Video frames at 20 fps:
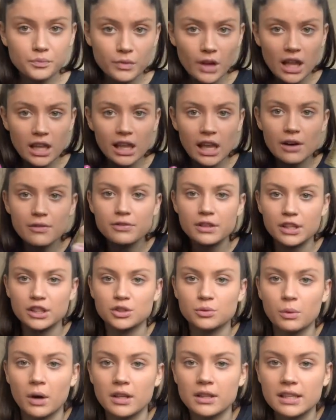Love
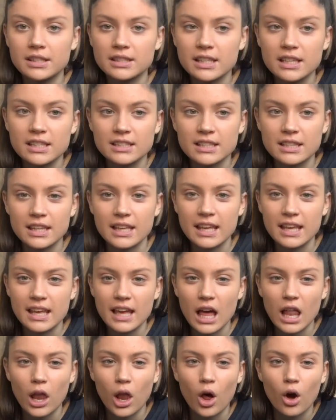this one. This is the
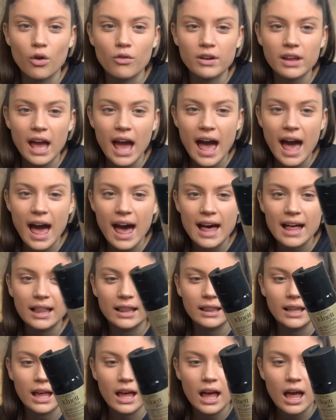
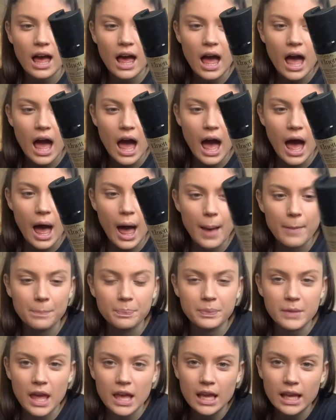L'Oreal
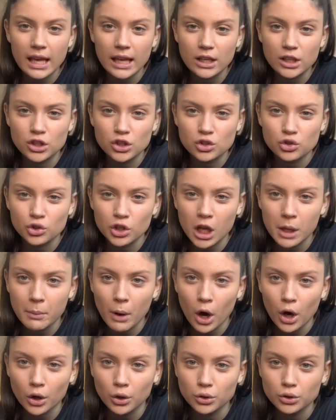Extreme
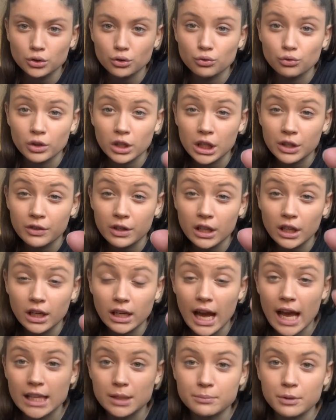Hold. Really, really good
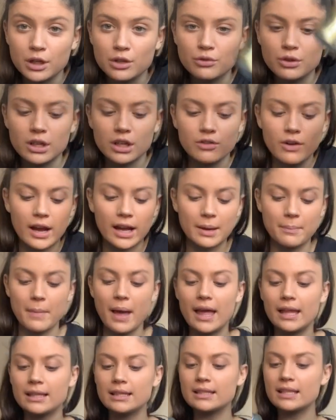hairspray. Really
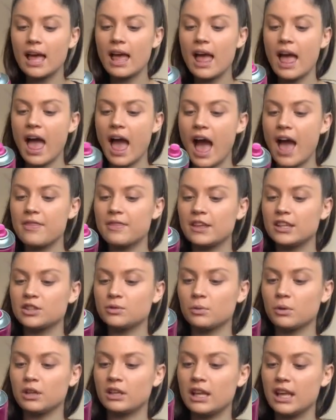recommend. And this
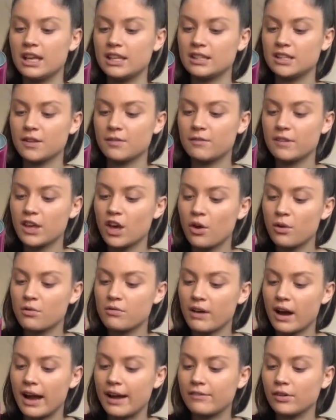one is the
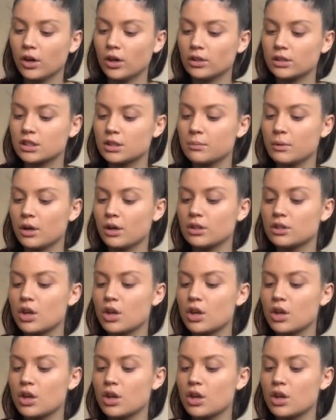VO5 Ultimate